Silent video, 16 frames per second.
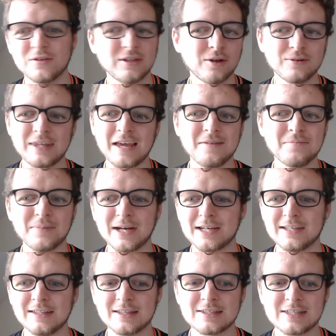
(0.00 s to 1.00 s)
You know, getting
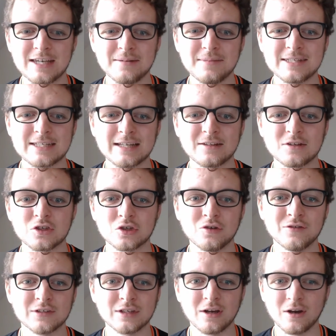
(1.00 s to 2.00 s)
back in the team, he's going to
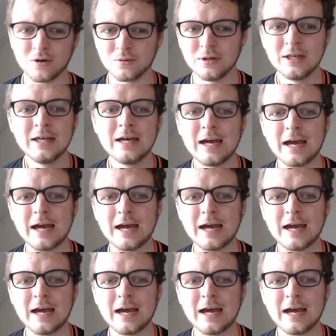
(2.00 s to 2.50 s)
score a goal.